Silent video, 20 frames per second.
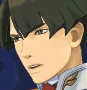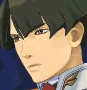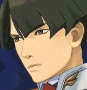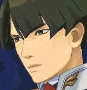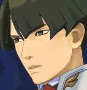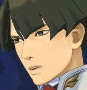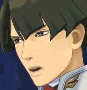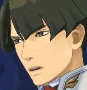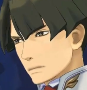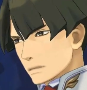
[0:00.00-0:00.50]

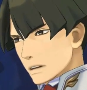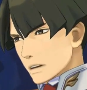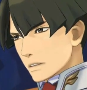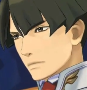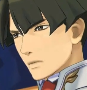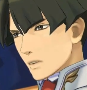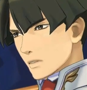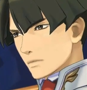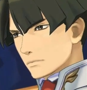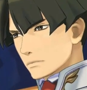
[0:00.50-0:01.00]
how did that
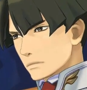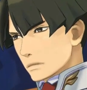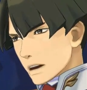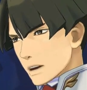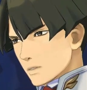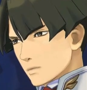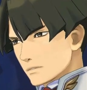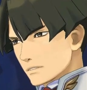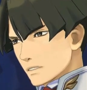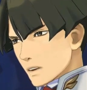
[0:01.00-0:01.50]
person come
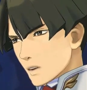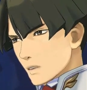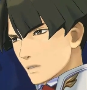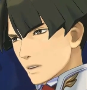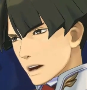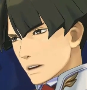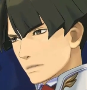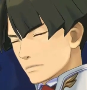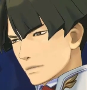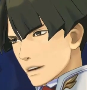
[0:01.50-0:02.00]
to be
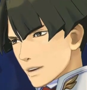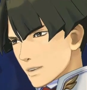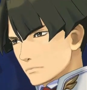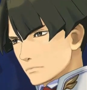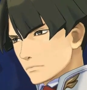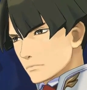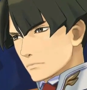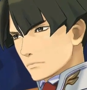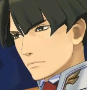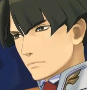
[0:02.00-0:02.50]
in possession of
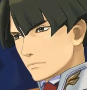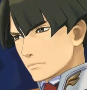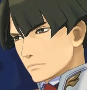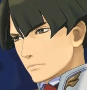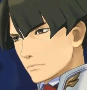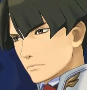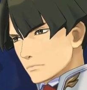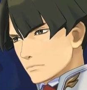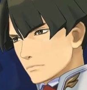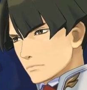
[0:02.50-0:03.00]
the real
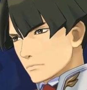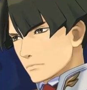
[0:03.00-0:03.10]
inspector's